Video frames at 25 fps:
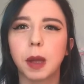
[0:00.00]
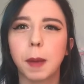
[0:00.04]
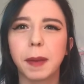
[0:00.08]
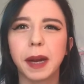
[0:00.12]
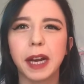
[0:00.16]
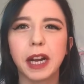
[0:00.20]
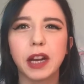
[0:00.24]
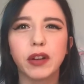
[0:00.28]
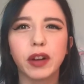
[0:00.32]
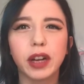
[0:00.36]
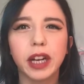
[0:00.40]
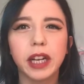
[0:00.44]

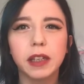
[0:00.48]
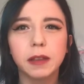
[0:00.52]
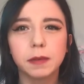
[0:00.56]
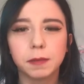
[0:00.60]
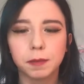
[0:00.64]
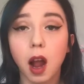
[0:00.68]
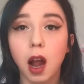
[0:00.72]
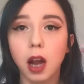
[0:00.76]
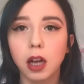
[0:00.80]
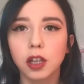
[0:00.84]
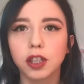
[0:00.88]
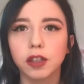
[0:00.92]
peanutty.
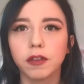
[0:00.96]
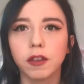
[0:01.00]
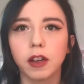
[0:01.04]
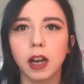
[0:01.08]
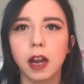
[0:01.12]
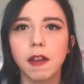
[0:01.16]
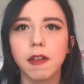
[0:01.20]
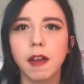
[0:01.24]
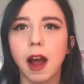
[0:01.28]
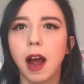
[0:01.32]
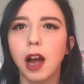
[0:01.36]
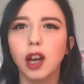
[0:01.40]
I actually
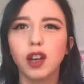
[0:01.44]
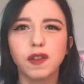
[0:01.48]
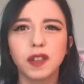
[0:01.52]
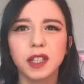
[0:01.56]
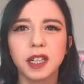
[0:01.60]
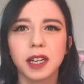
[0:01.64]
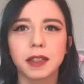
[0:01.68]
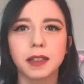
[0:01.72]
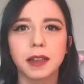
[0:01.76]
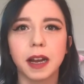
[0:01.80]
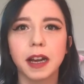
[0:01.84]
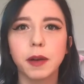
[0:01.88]
really like that. I love
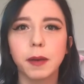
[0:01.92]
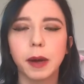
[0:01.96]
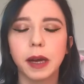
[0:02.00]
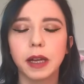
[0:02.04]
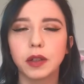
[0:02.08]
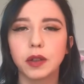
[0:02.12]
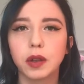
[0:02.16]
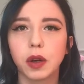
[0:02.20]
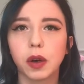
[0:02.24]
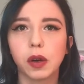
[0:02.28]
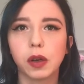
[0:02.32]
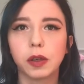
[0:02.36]
Snickers anyway,
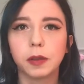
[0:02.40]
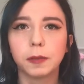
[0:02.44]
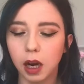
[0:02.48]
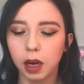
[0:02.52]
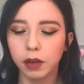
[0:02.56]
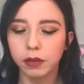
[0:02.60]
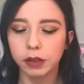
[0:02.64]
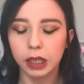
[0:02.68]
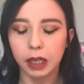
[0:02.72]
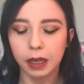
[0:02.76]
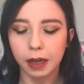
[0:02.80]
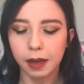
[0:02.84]
so
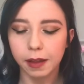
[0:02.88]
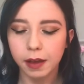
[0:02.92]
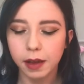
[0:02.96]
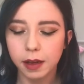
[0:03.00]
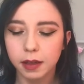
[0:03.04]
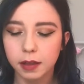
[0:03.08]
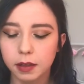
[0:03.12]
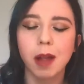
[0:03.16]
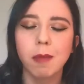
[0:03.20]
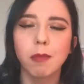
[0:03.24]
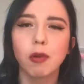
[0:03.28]
I really like this.